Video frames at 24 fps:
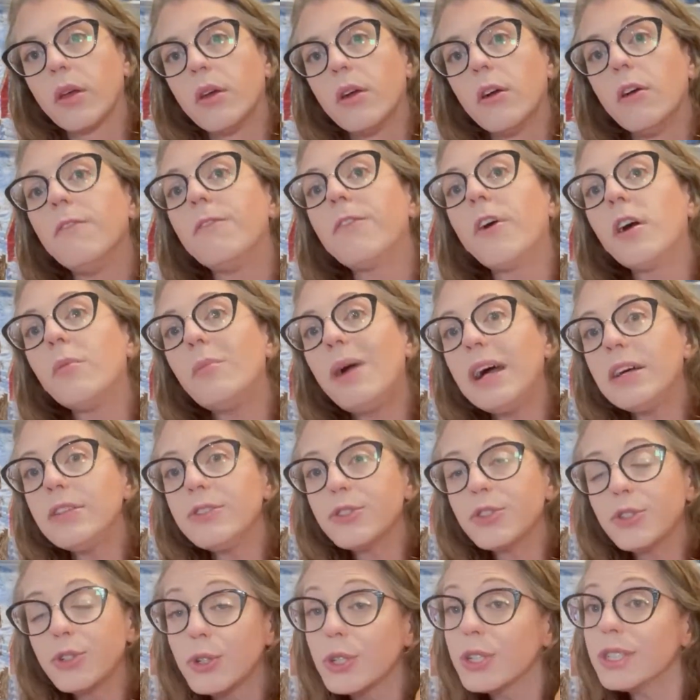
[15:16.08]

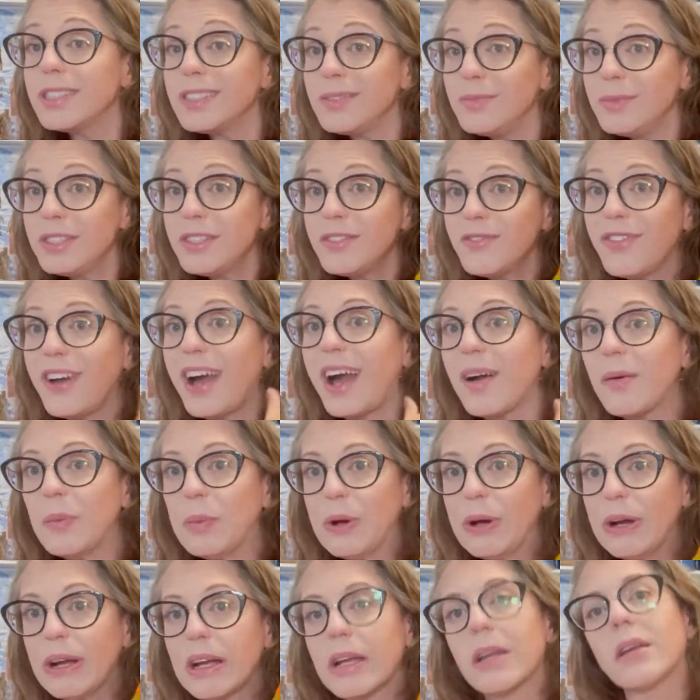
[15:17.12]
Farmhouse Christmas
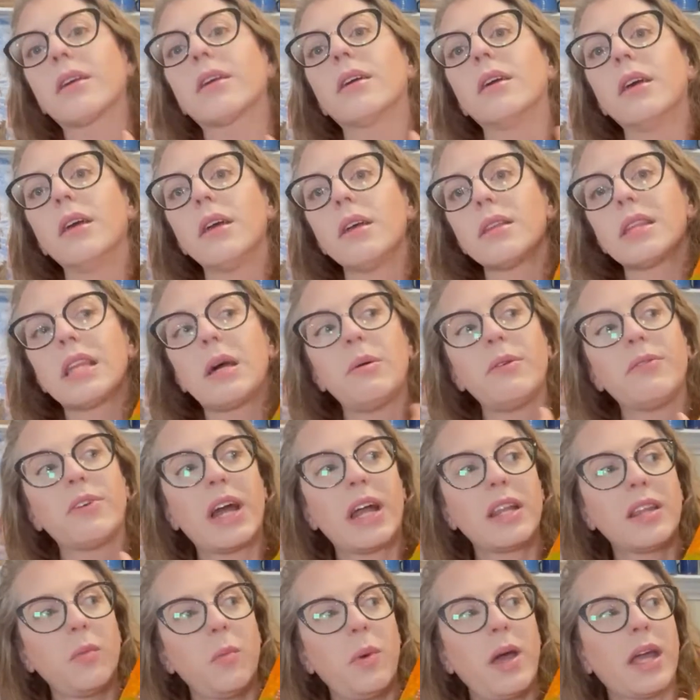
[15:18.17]
fabric. that we've
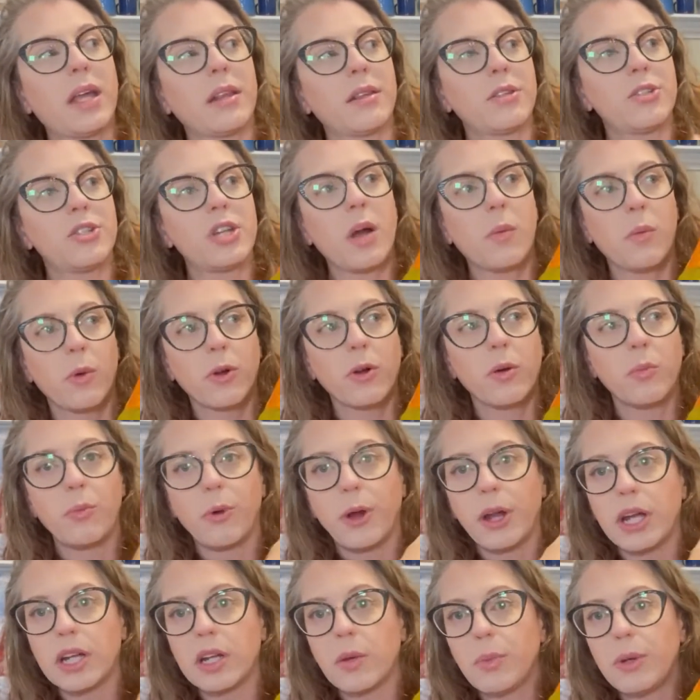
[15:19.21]
got in the back of the shop. We're going to
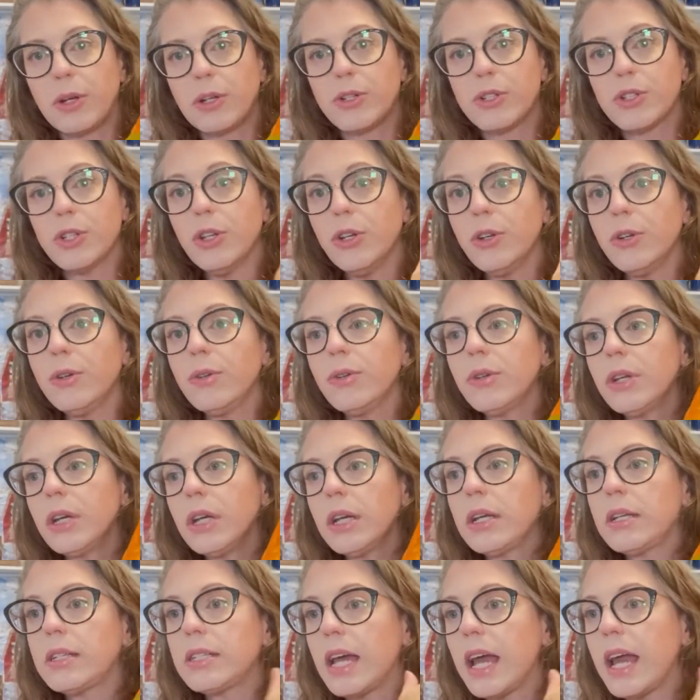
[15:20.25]
bring it up here soon
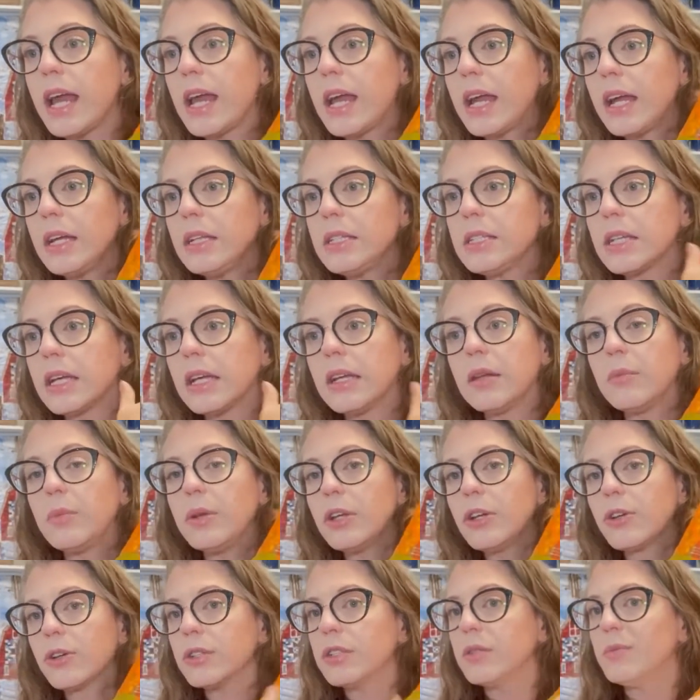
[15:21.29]
because, hey, it's getting to be
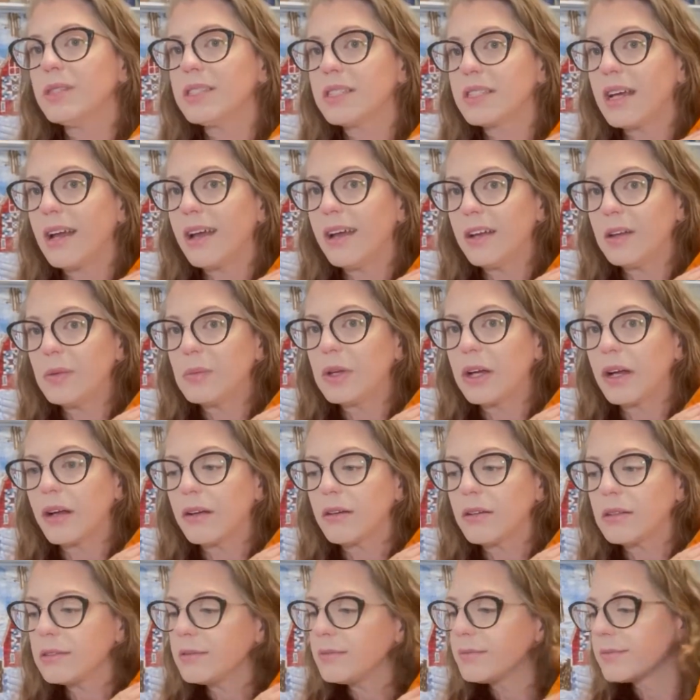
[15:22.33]
Christmas time,
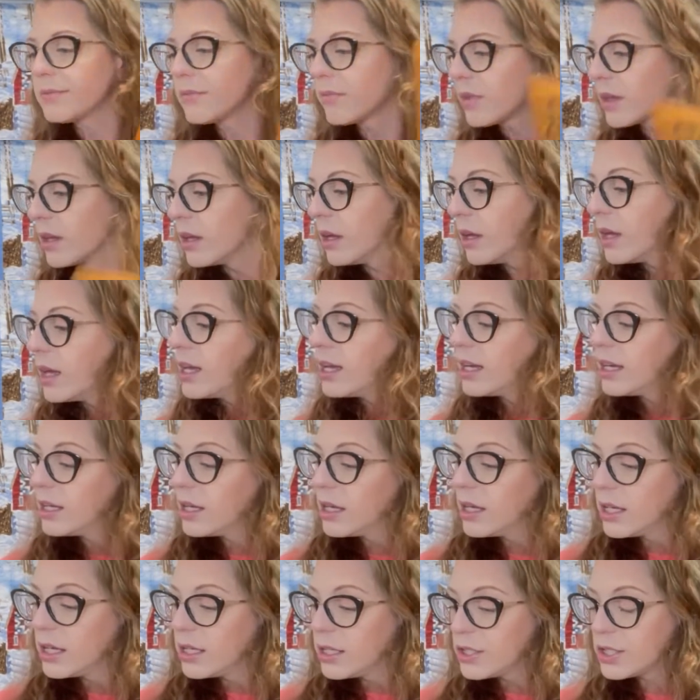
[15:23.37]
y'all.
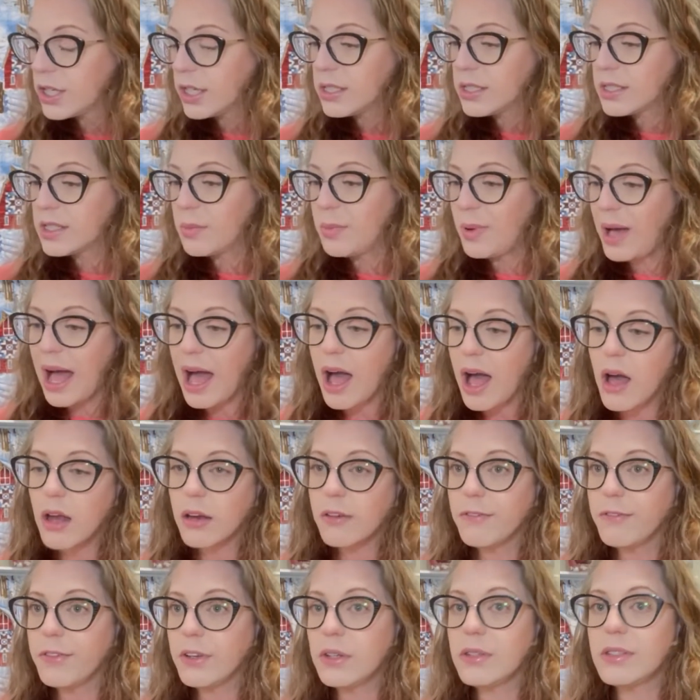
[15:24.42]
Just about.
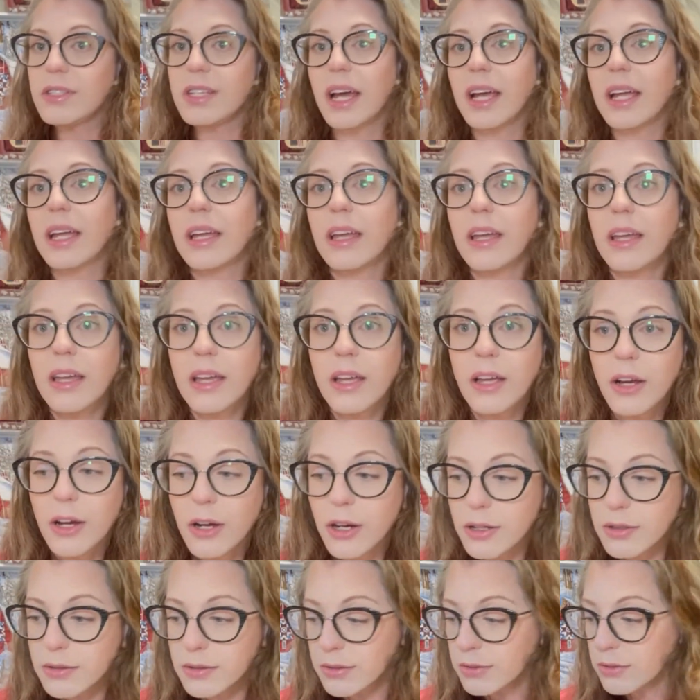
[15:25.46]
It feels like it
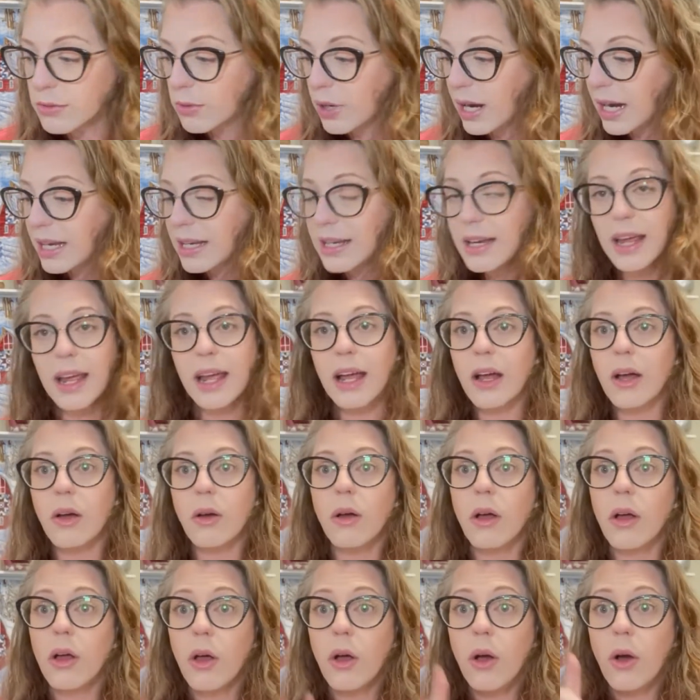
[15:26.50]
here right
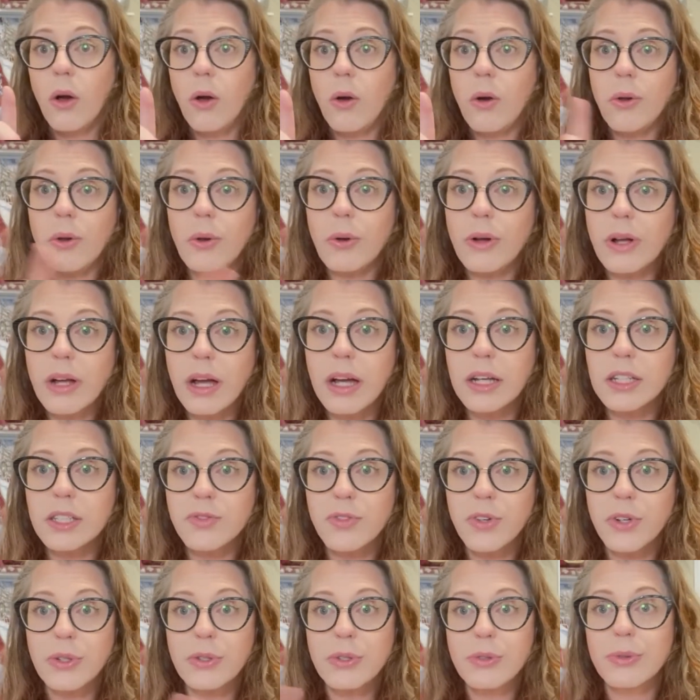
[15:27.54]
now. Hold on, guys.
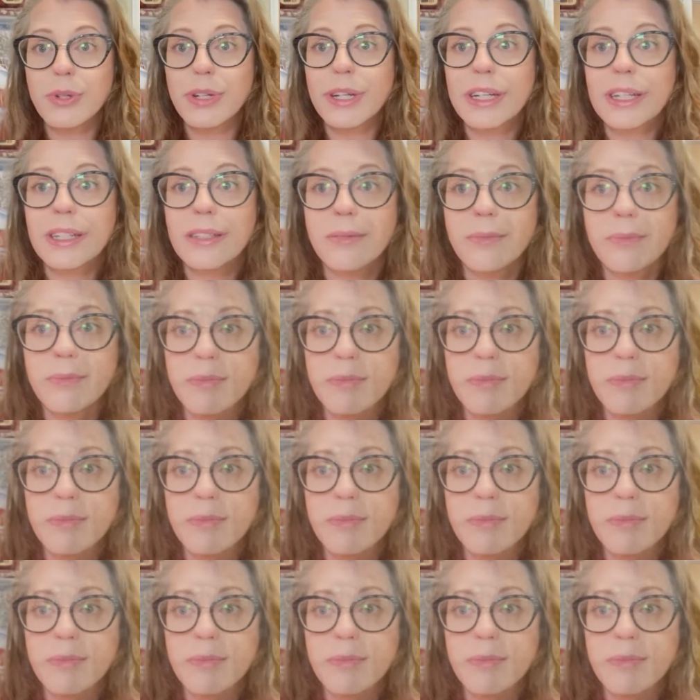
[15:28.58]
Phone's ringing.